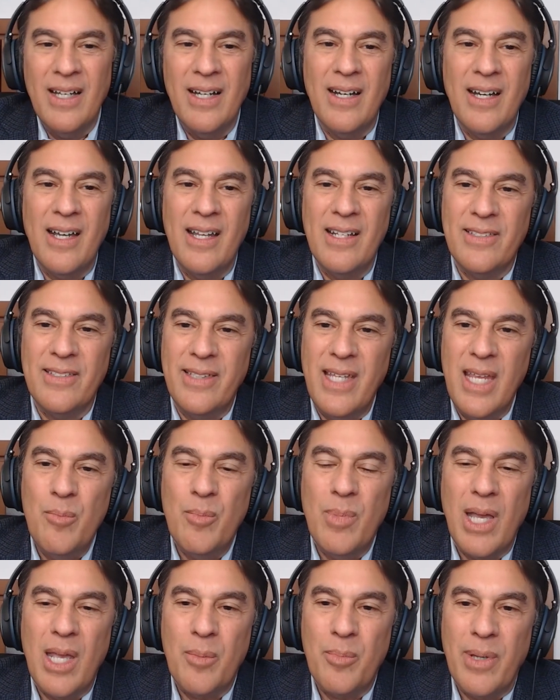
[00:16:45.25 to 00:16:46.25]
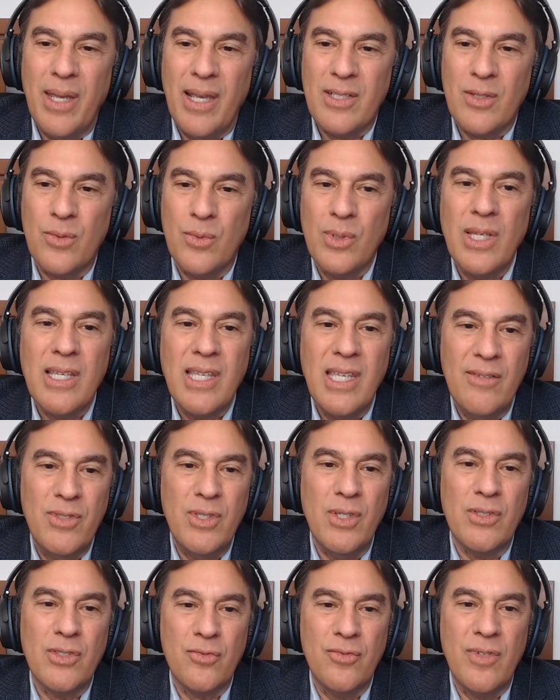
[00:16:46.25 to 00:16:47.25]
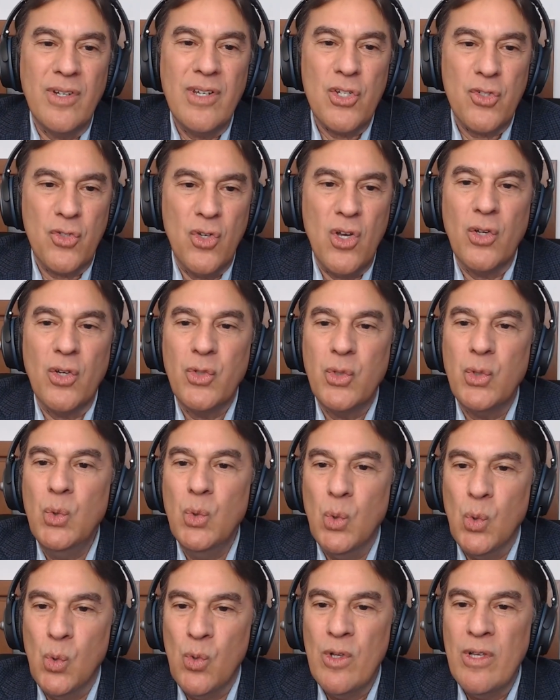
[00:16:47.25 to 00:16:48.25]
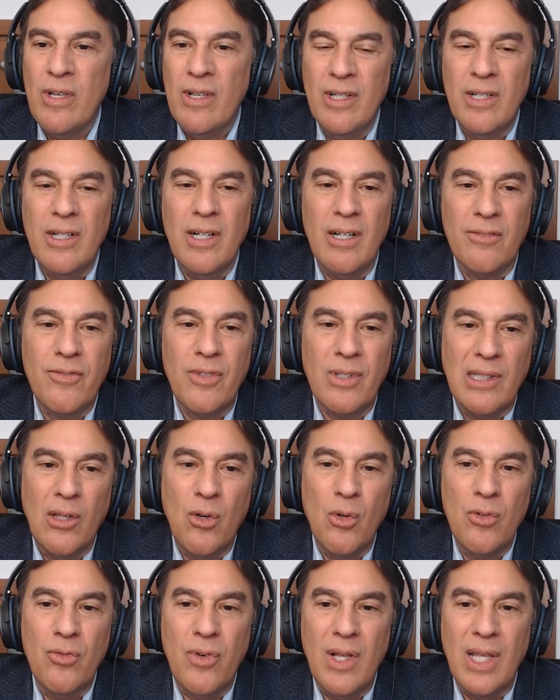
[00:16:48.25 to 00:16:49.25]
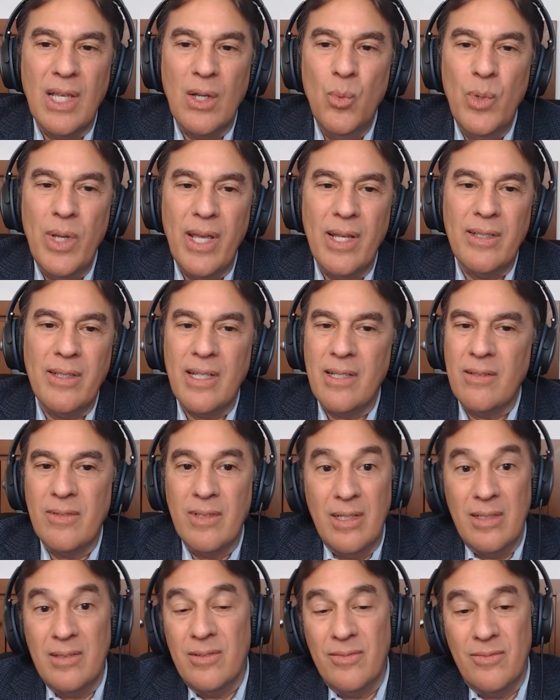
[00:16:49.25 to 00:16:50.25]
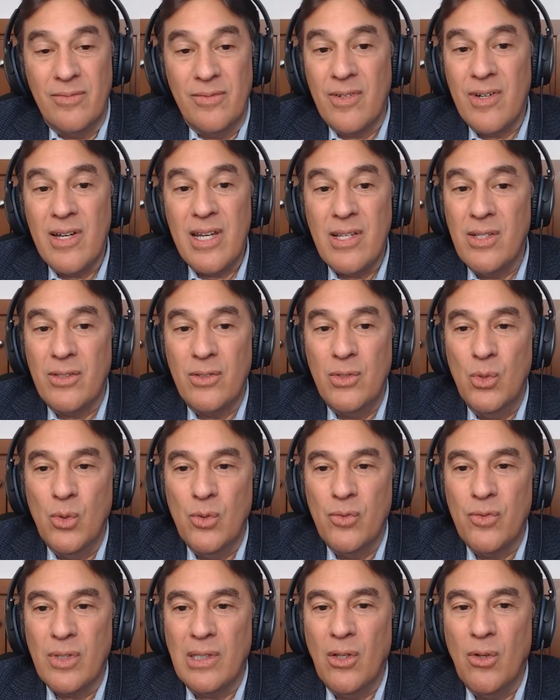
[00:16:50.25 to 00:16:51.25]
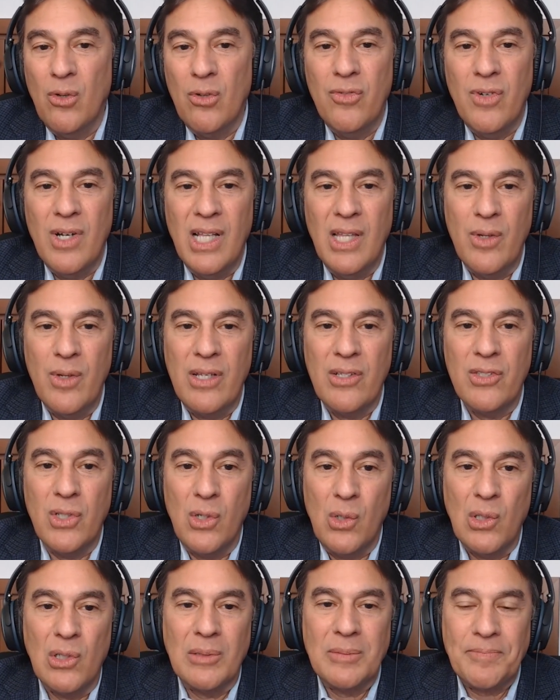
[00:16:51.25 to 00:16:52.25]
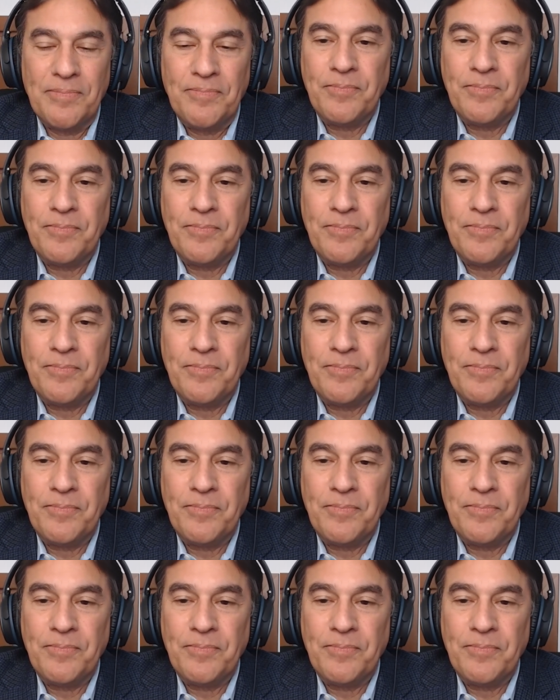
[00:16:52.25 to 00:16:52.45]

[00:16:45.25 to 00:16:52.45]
and steam bypass really gives you a very strong tool for load following wind, and it's a very good tool for load following solar.